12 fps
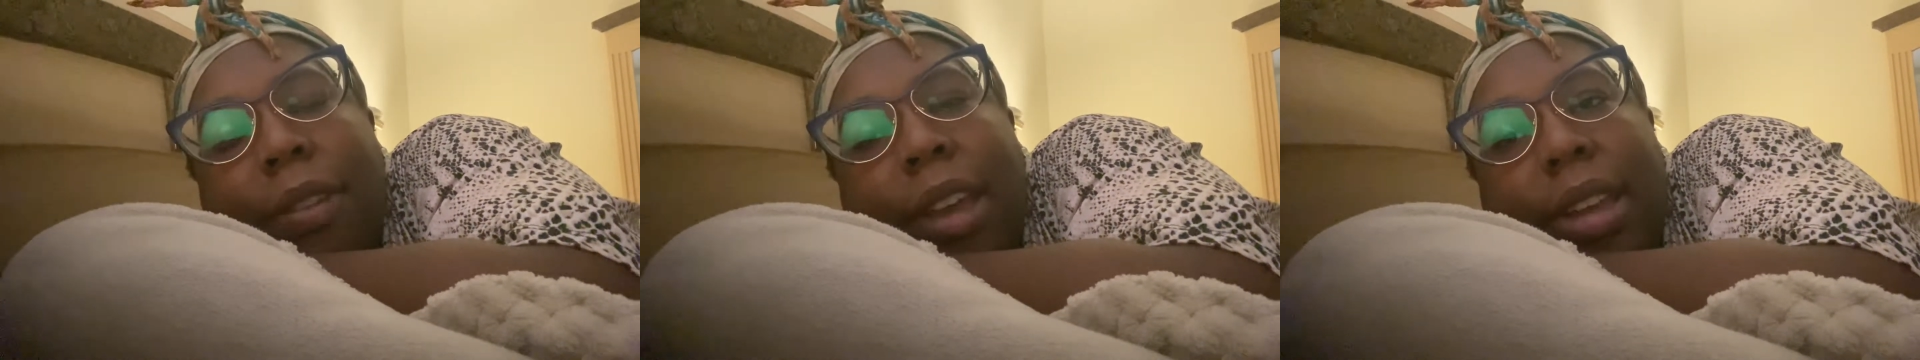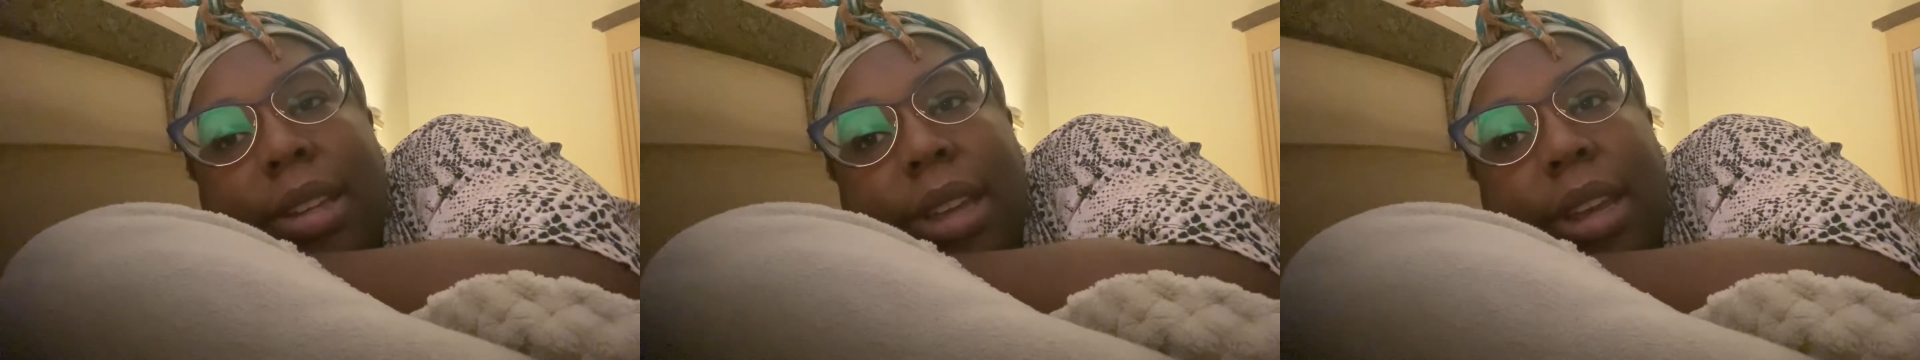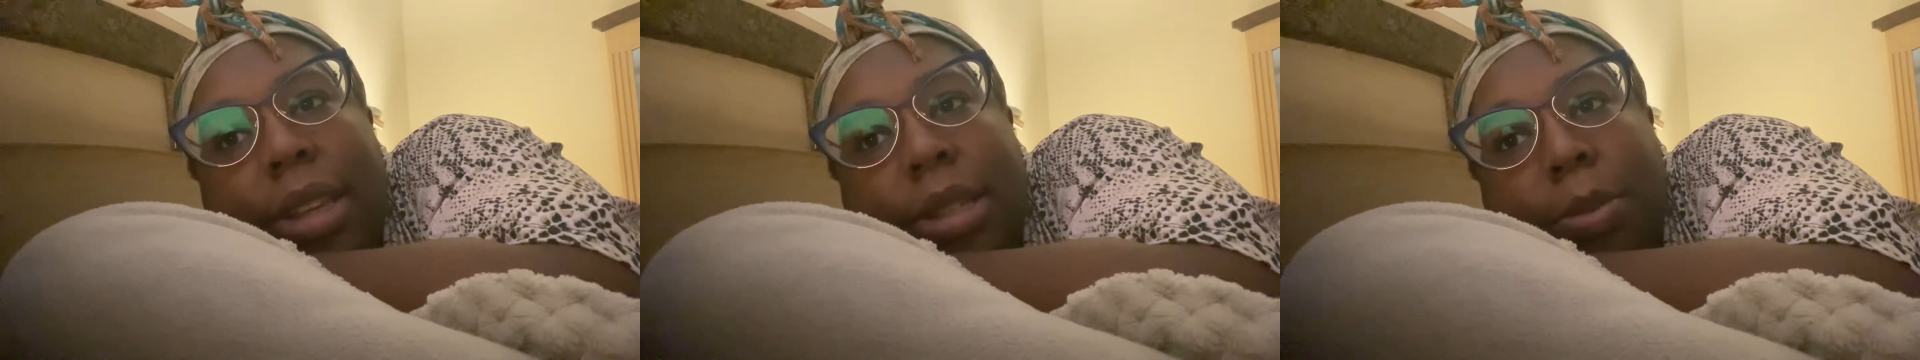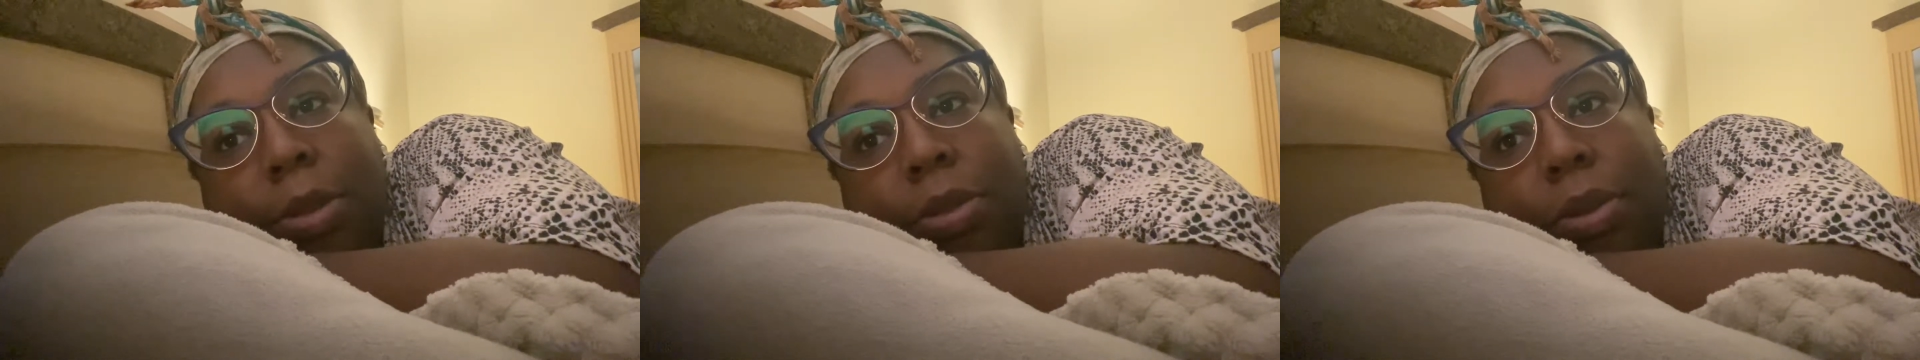eight days
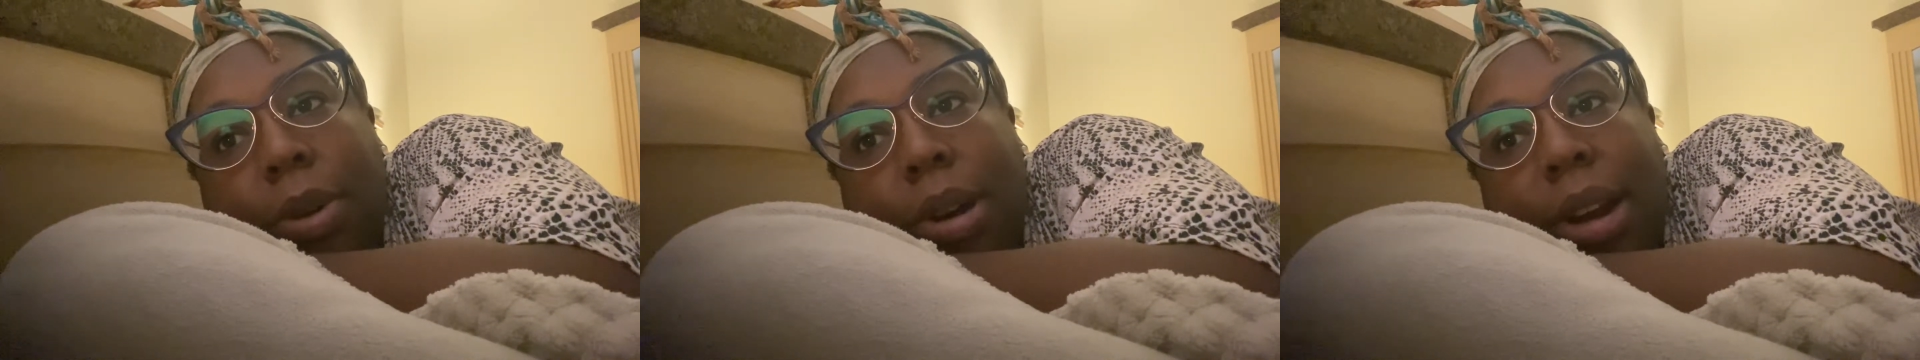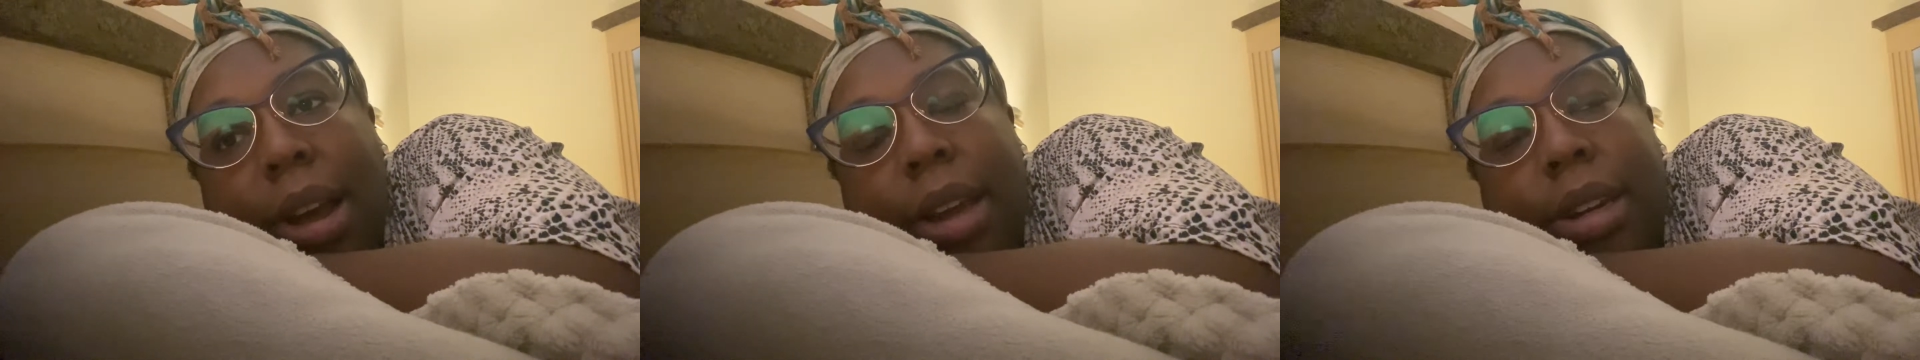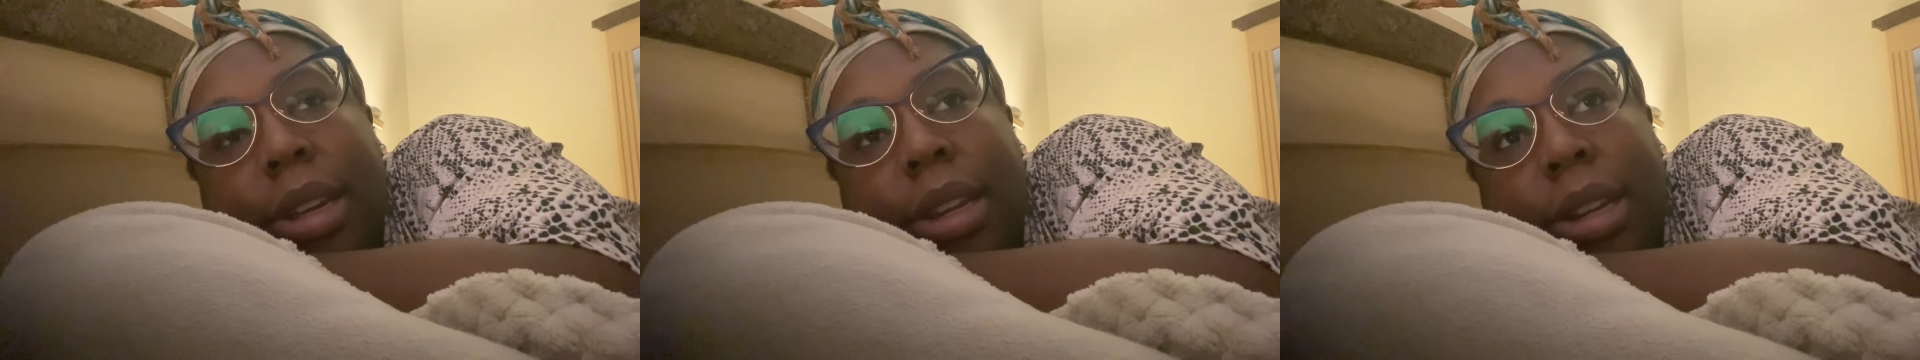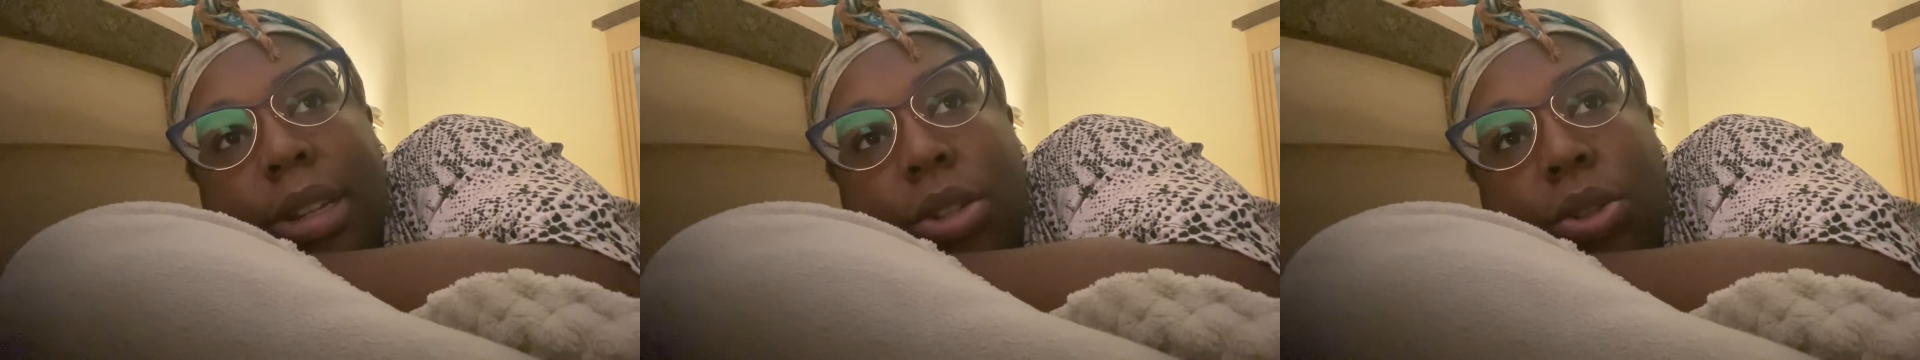before I
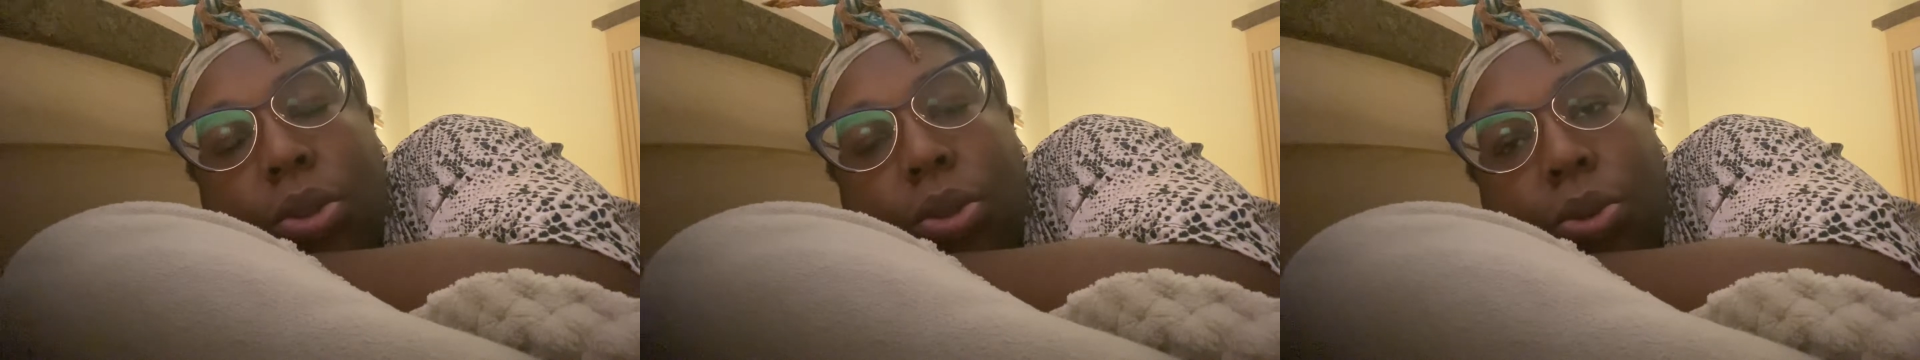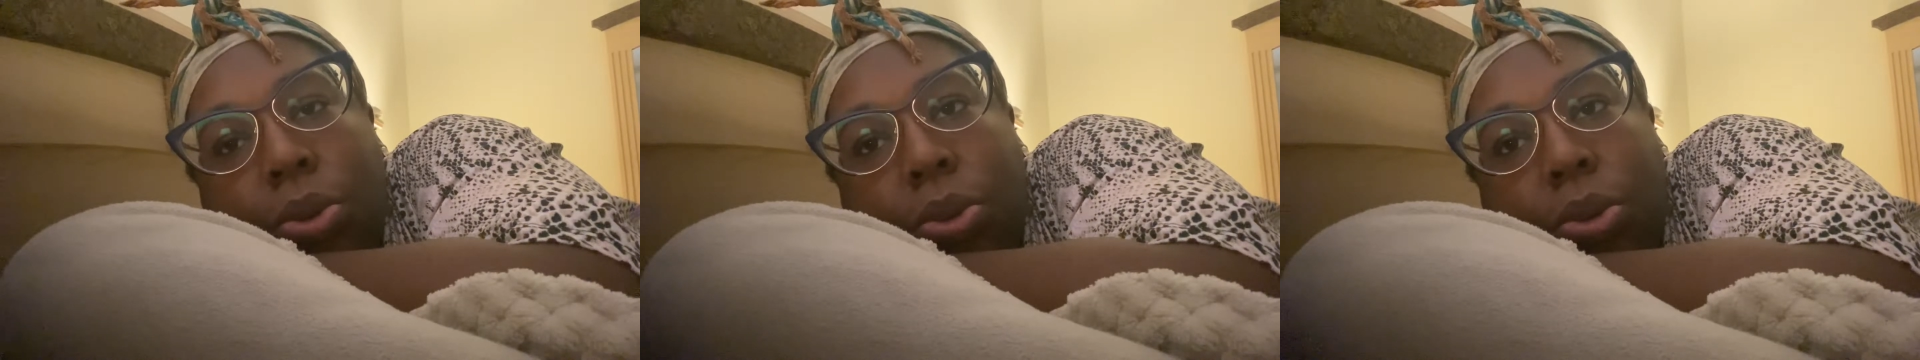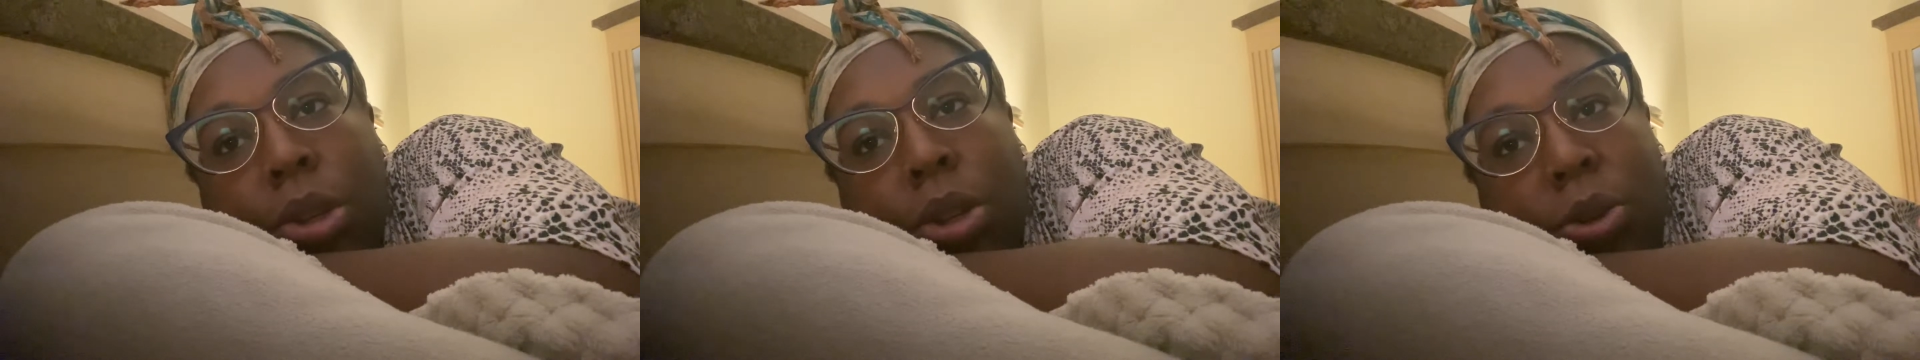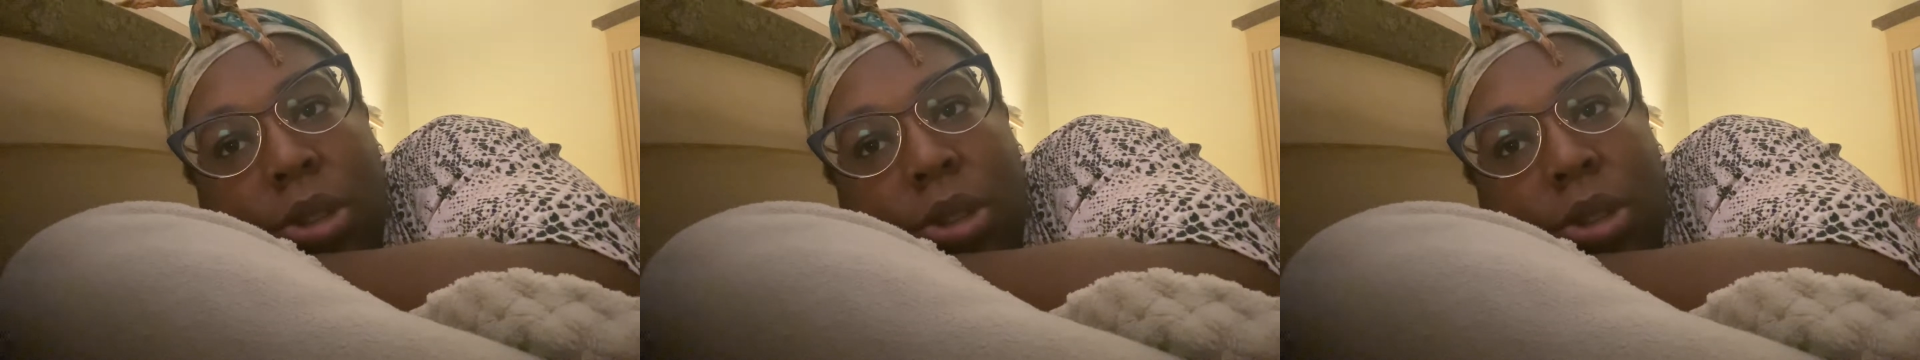needed to use